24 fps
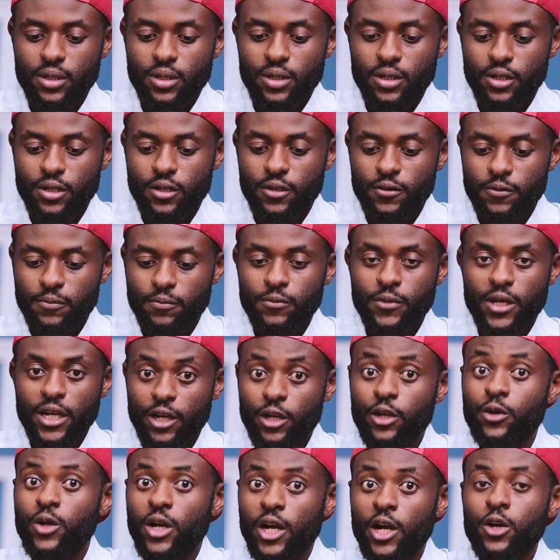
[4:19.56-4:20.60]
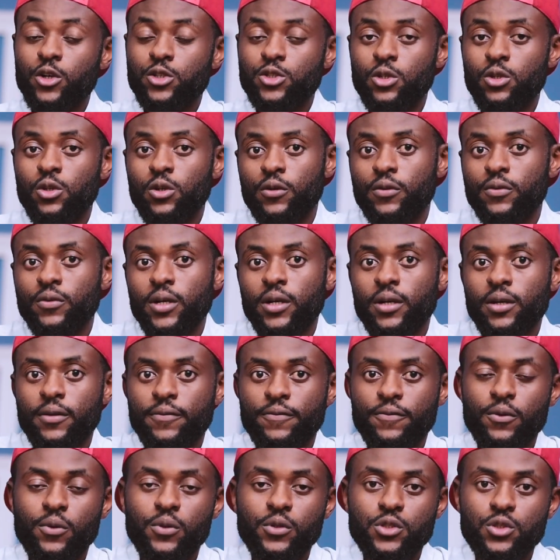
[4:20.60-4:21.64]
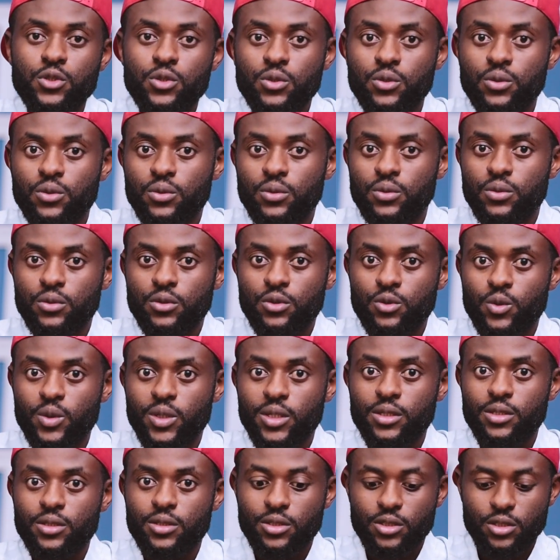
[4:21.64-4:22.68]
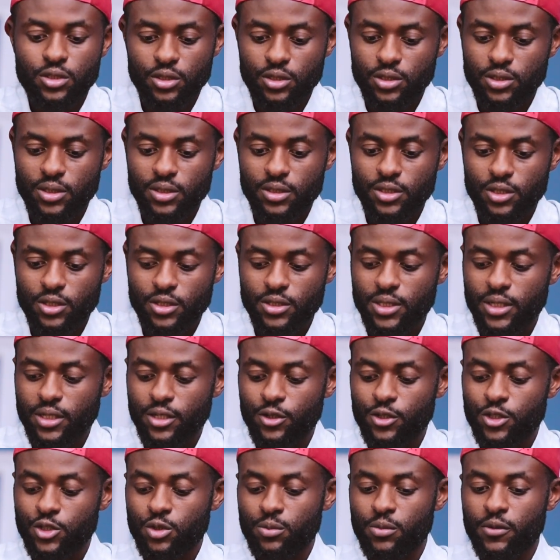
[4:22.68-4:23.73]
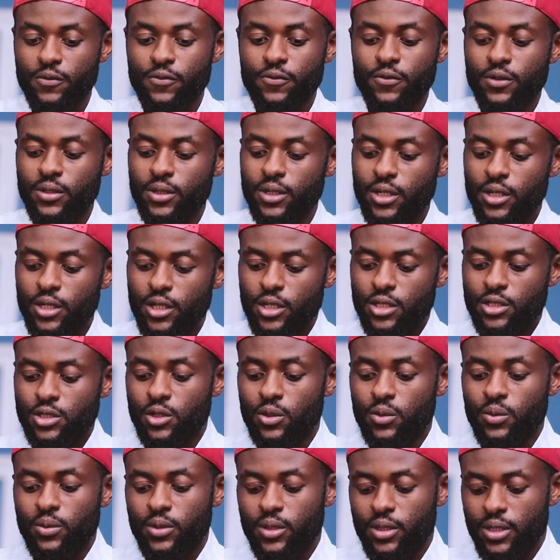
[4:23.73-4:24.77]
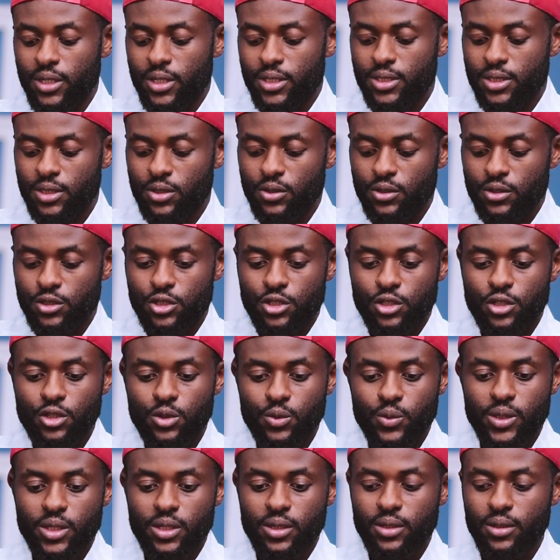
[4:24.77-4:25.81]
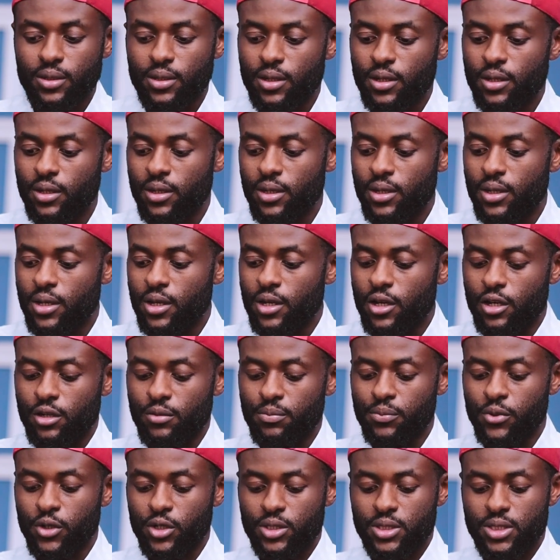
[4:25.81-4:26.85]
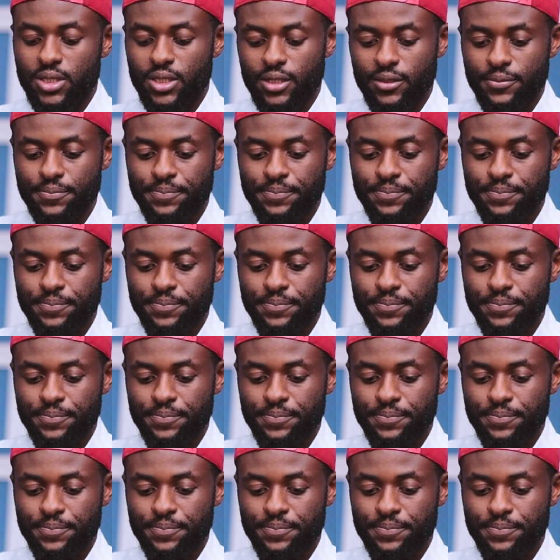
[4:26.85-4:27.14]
I also look forward to doing such things, because I know it will be fun. So let's continue with the unboxing.